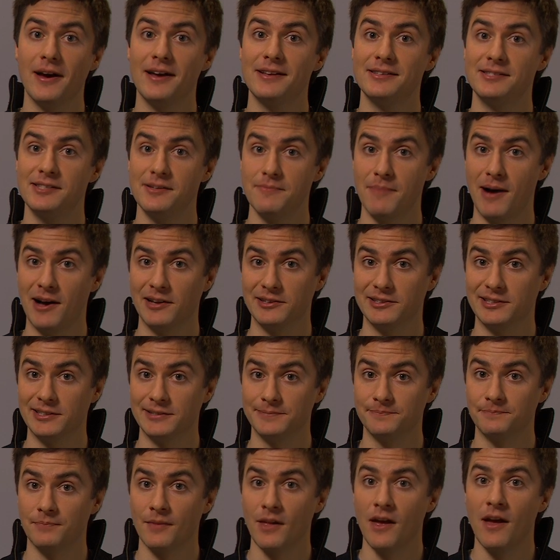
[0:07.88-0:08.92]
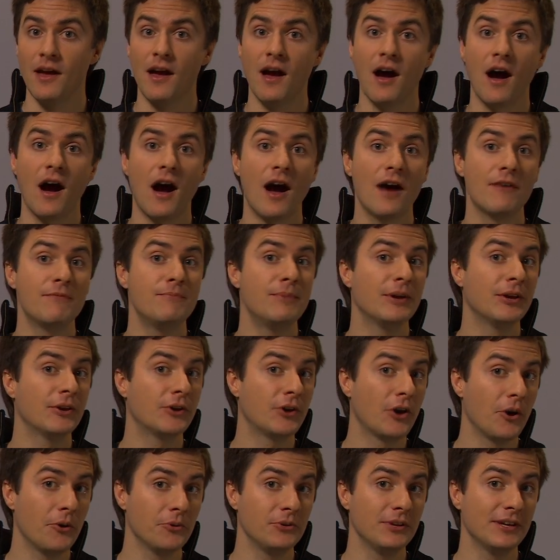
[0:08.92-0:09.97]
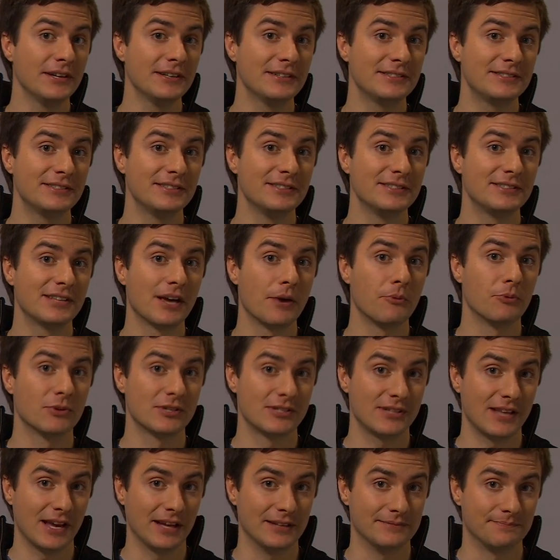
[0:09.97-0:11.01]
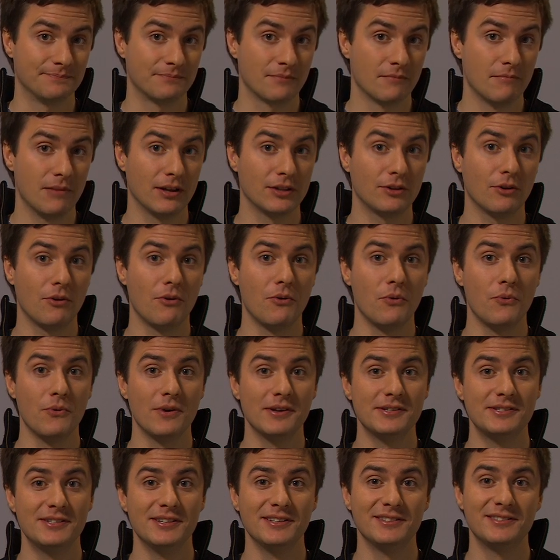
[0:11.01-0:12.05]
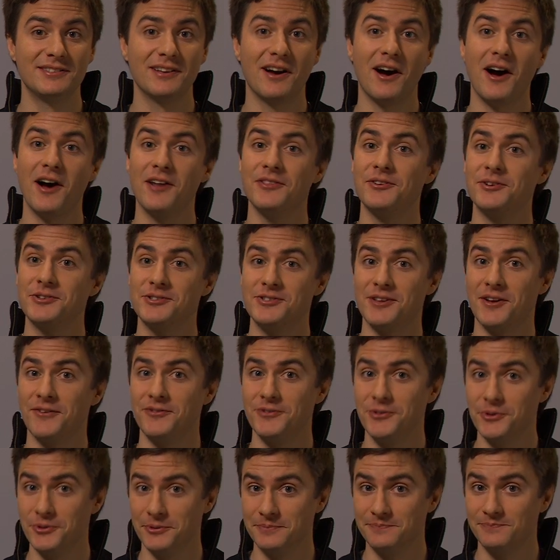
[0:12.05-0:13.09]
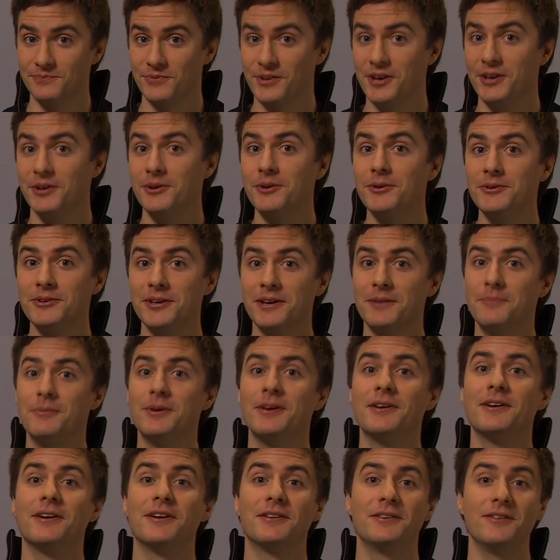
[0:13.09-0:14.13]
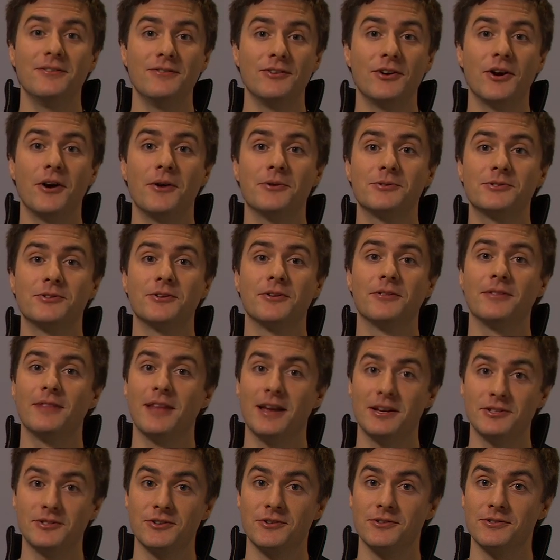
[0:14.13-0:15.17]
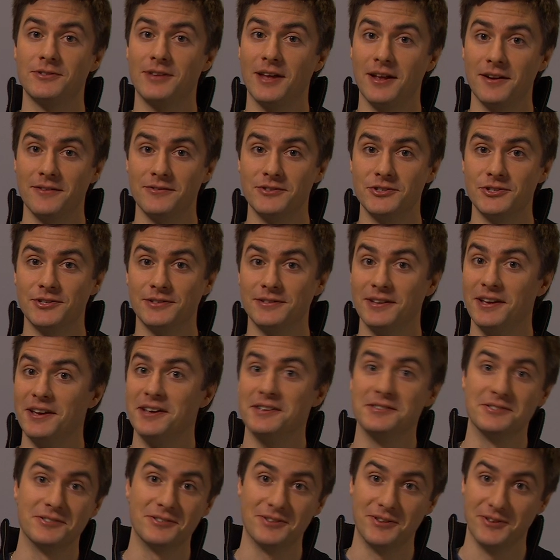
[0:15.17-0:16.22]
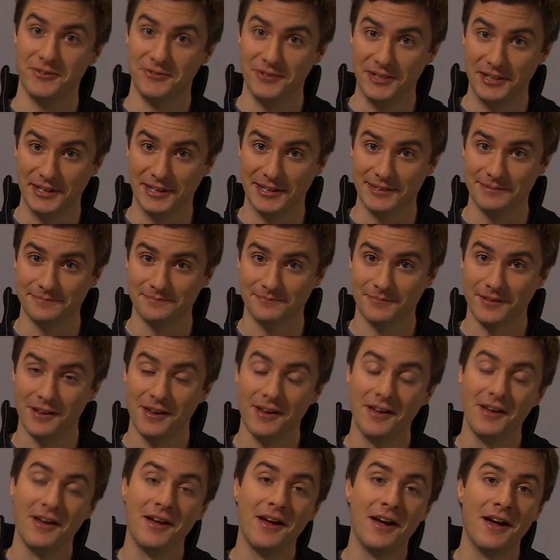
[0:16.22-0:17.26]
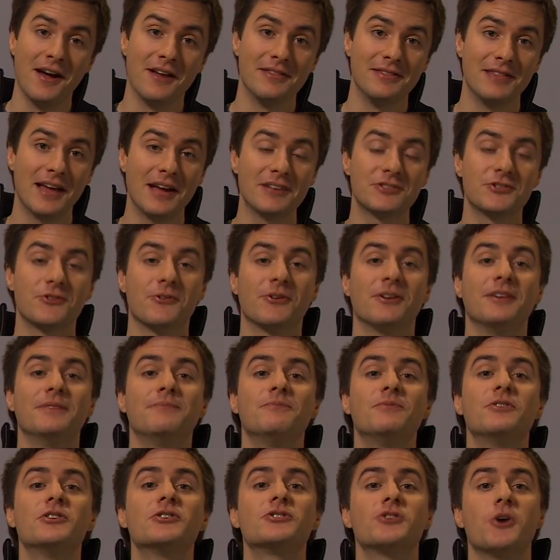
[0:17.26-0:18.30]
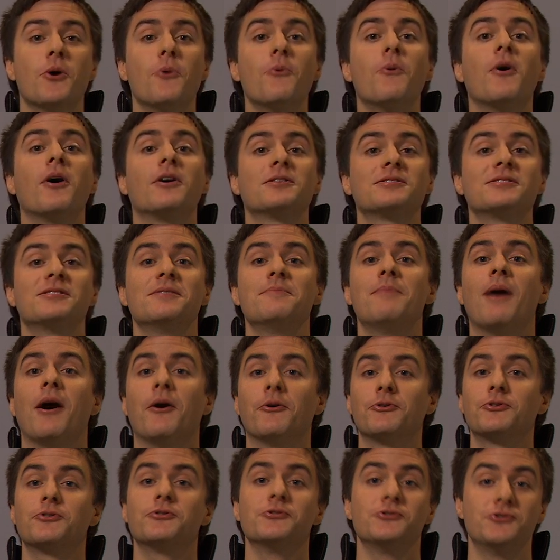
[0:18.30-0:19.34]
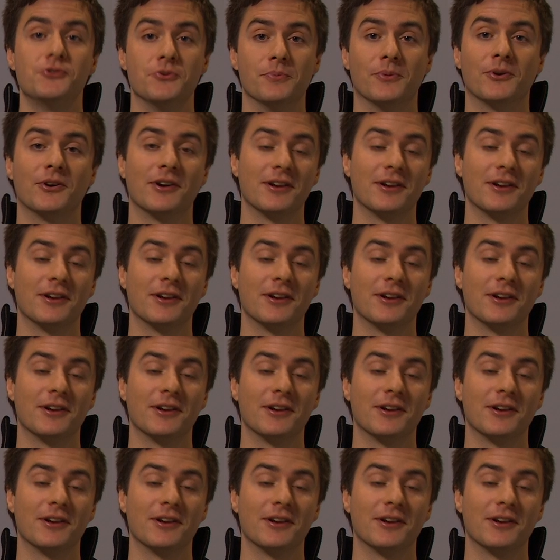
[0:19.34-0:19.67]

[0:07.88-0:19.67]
at Zemanta. I've been coding since I was 10, but always did other stuff too, including being a TV host on national television in Slovenia. Naturally, the show was about consumer